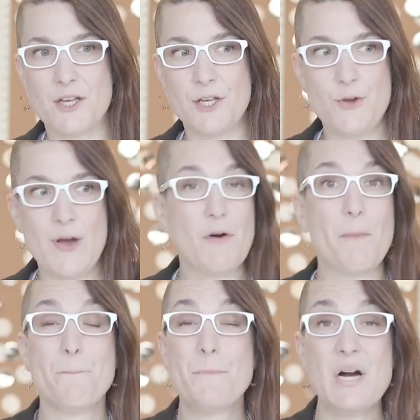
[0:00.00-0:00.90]
You have a
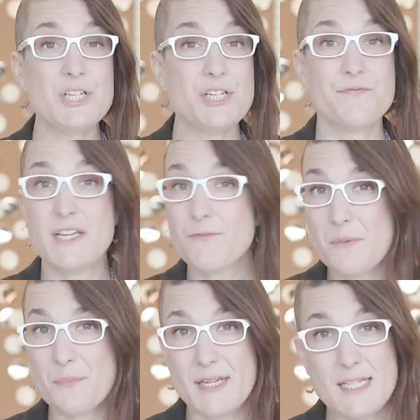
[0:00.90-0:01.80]
bunch of
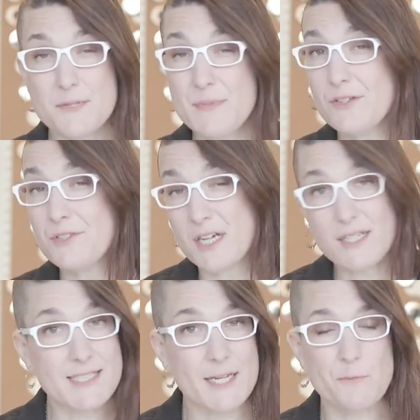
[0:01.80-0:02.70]
different piecemeal
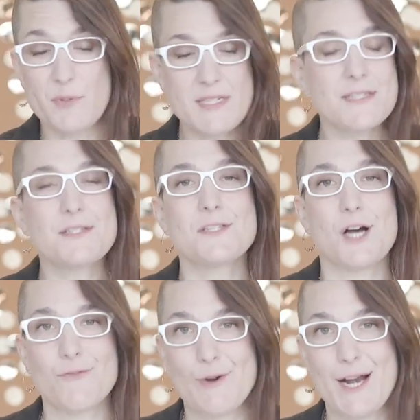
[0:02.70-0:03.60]
duct taped pieces of
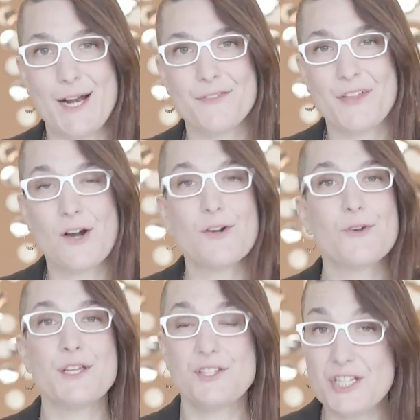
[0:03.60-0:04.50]
software that
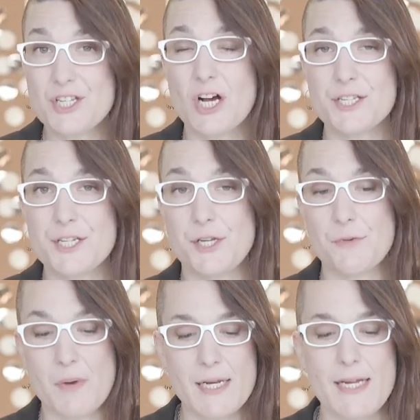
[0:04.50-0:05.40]
aren't just costing you
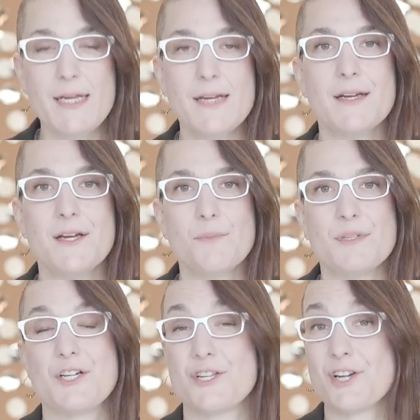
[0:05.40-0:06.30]
money,
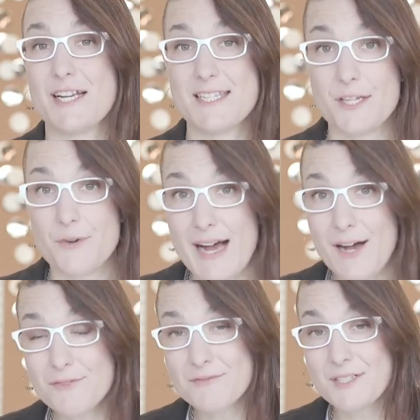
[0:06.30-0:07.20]
but they're stressing you
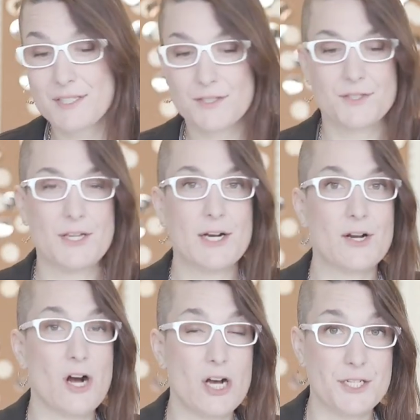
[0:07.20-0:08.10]
out. They're
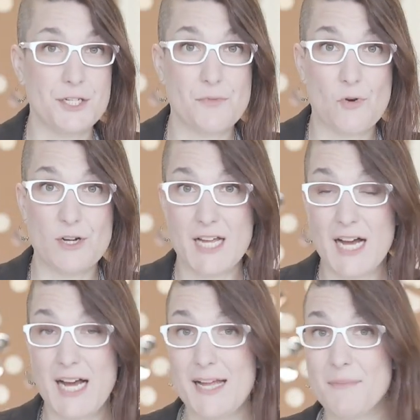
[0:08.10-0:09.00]
causing you more
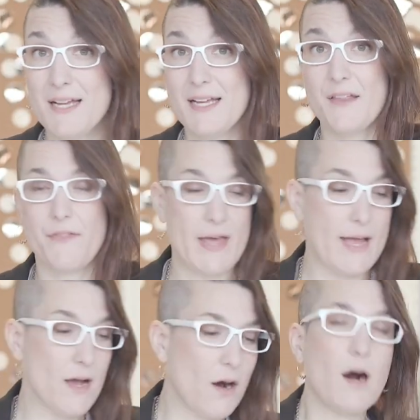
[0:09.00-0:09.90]
time.
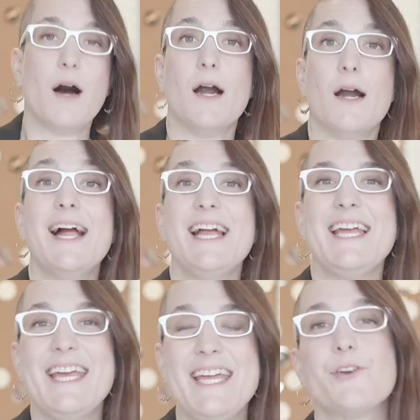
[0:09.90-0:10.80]
They are
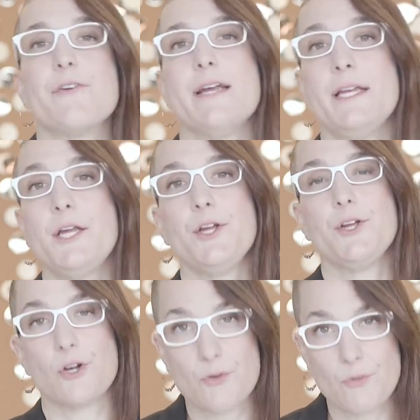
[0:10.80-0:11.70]
hindering
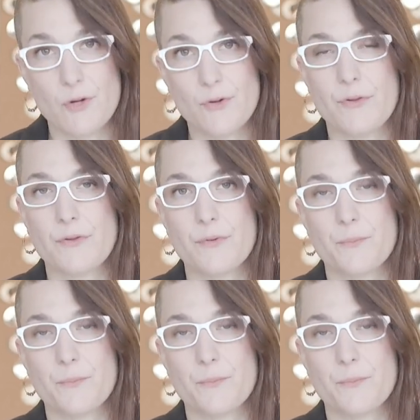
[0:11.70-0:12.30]
your growth.